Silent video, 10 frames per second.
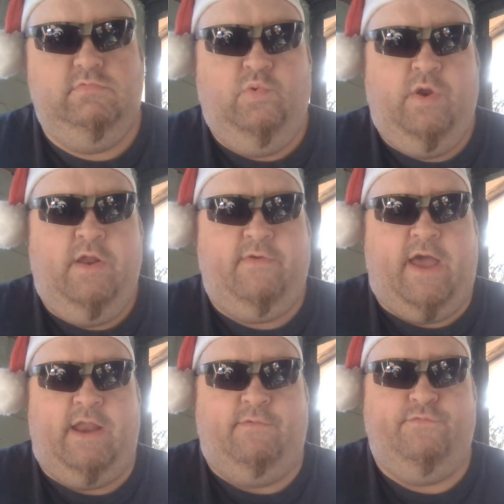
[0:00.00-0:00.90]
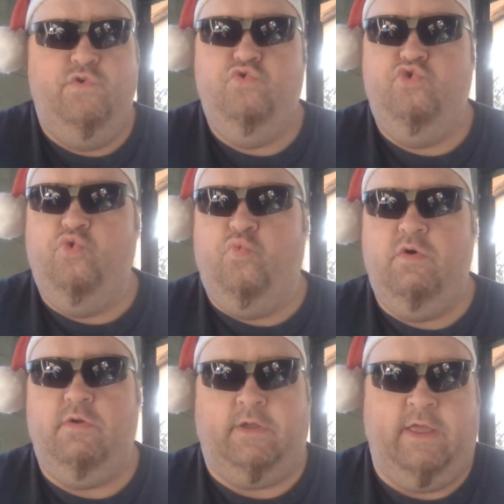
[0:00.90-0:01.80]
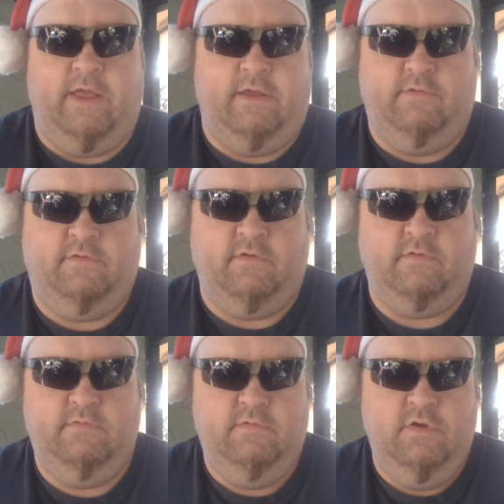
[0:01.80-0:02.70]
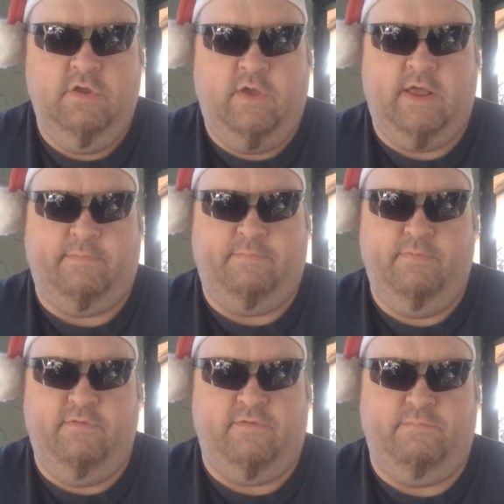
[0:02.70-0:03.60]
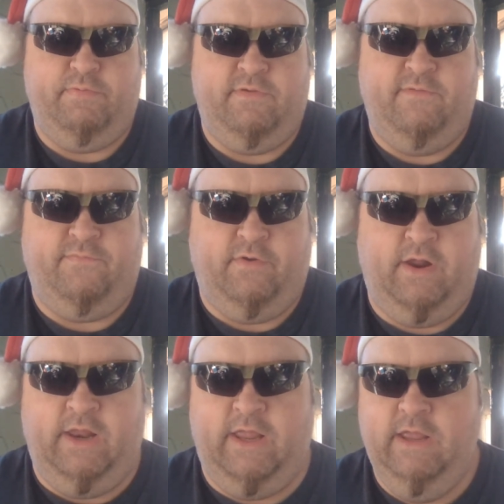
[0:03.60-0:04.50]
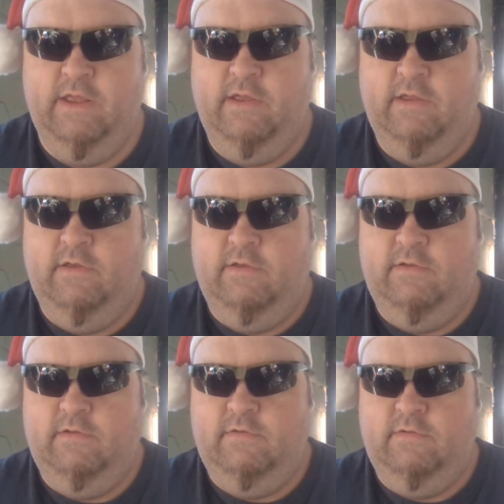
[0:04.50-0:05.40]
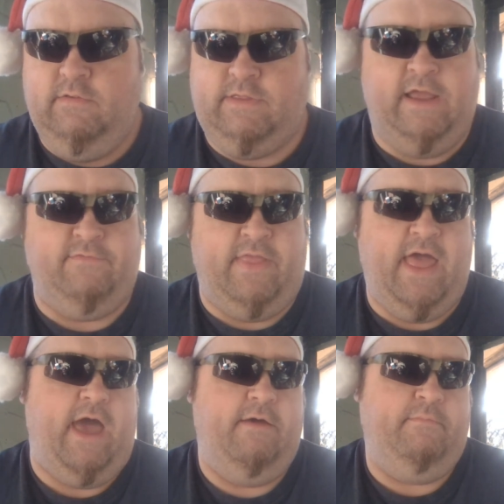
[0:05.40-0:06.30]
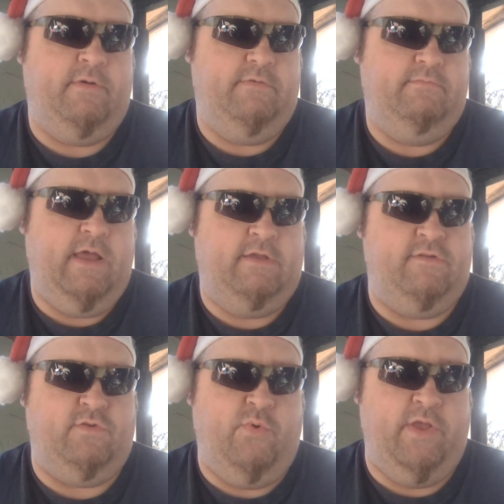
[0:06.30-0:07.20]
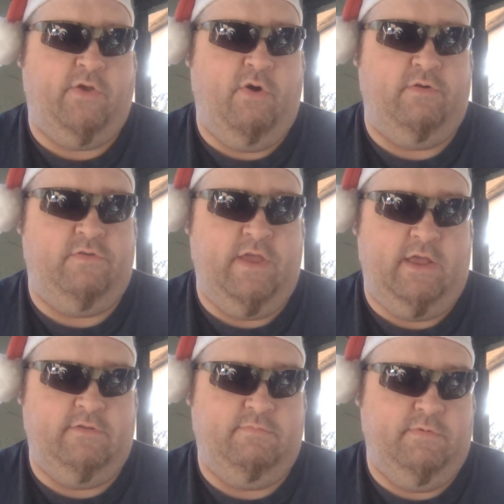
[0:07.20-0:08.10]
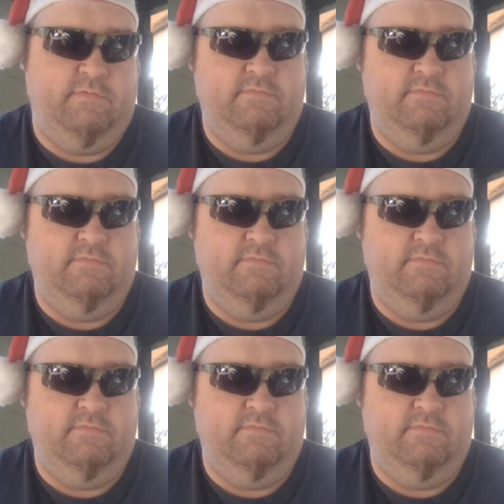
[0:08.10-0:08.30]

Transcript: whatever kind of food you want to get. So you ain't got to specifically think for that, but that's just the way the card says. But